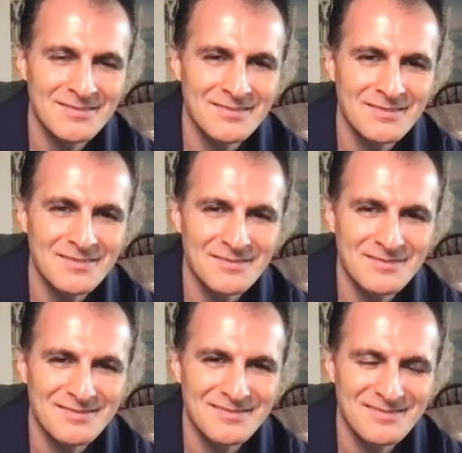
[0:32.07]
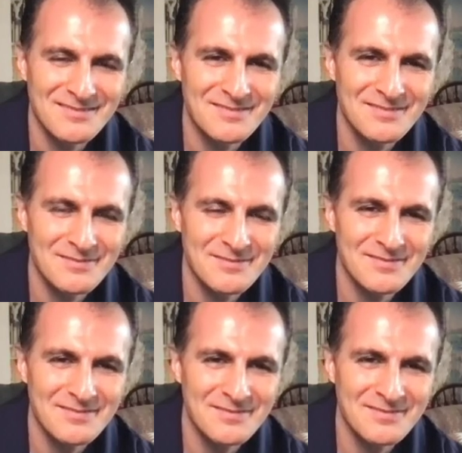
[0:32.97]

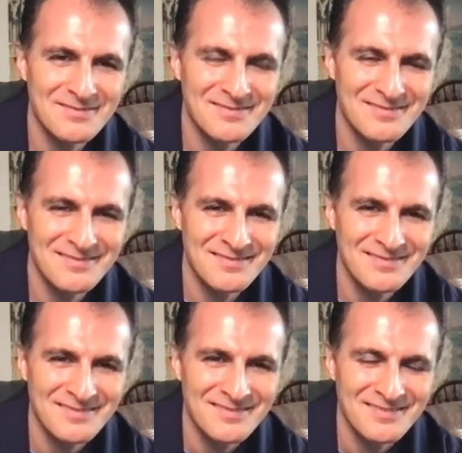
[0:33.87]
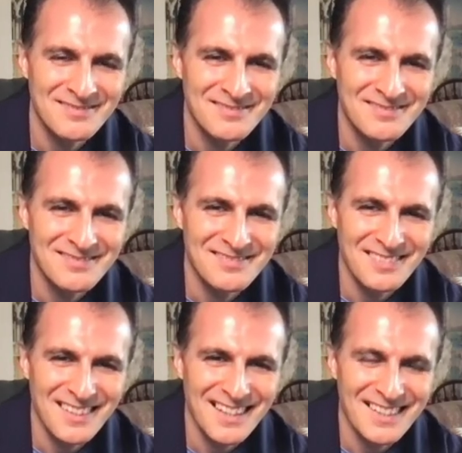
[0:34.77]

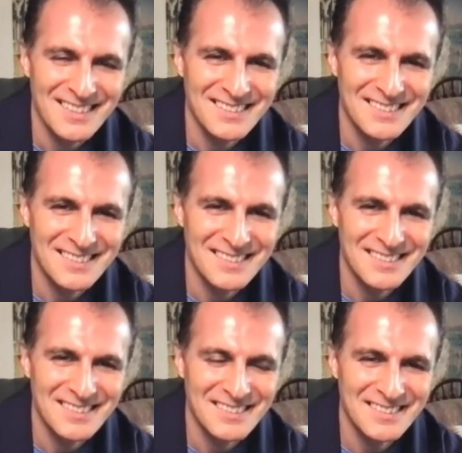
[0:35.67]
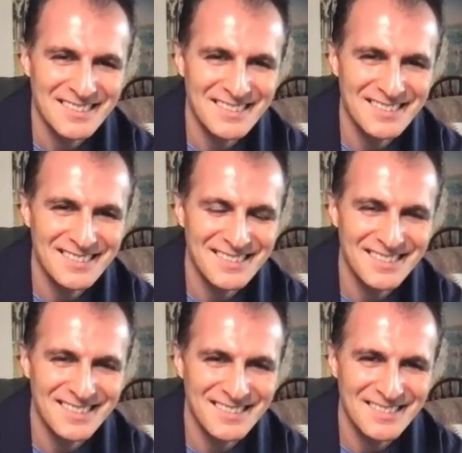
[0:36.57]

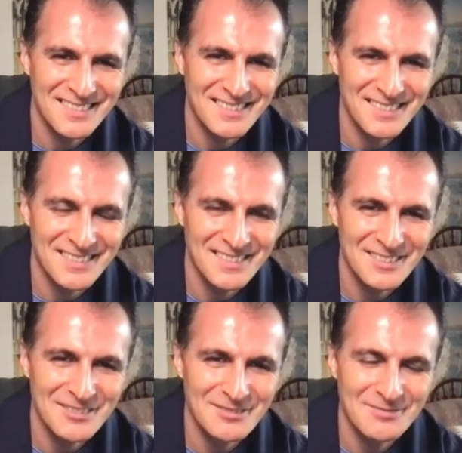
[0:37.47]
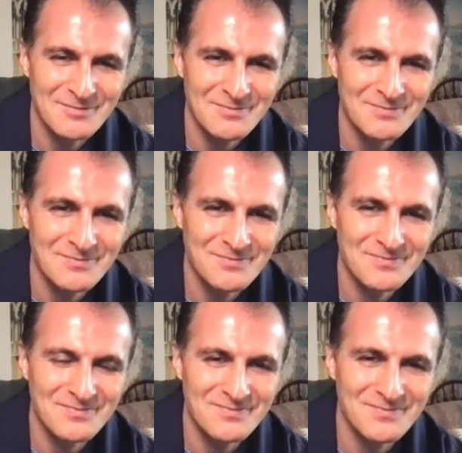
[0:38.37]

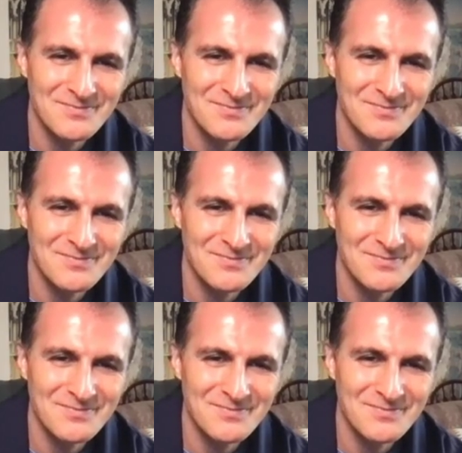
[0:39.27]
[no speech]